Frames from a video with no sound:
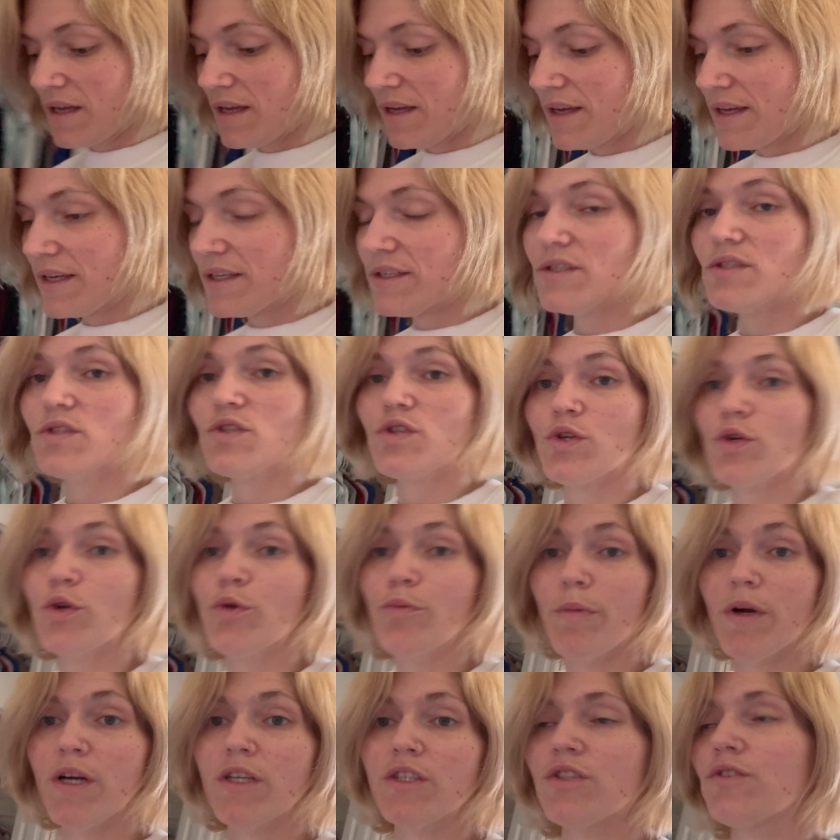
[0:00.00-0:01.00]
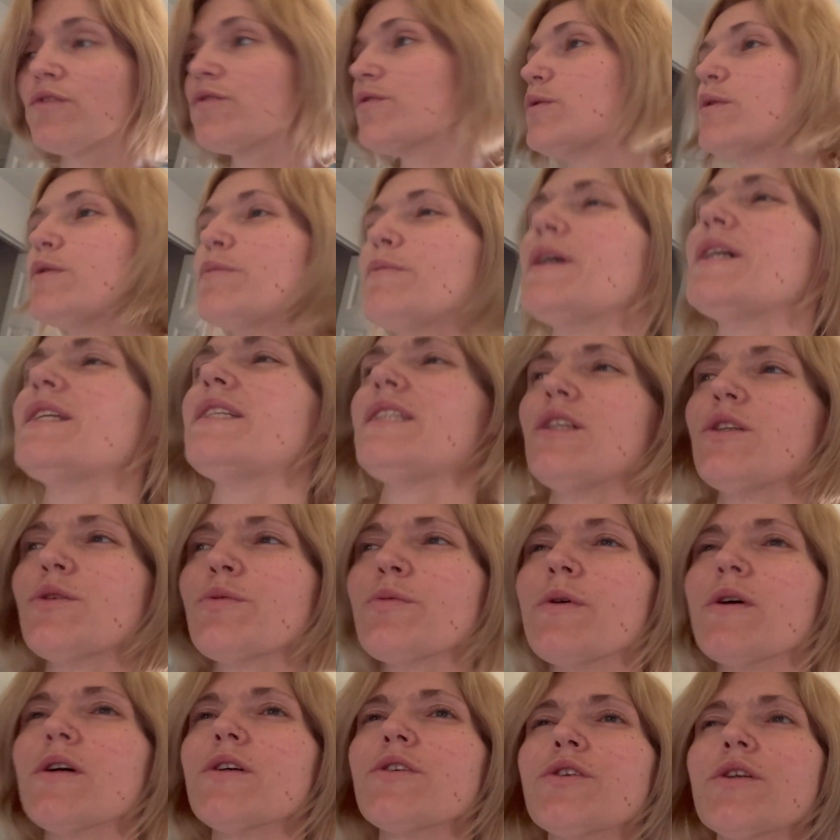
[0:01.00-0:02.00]
is too much for my
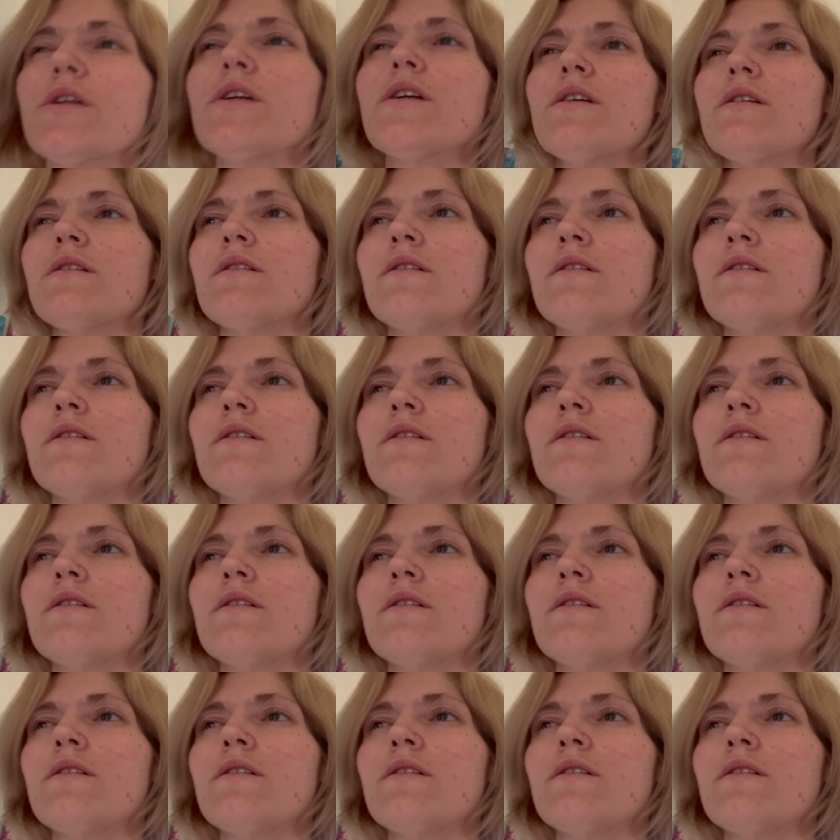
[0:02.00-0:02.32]
dishwasher,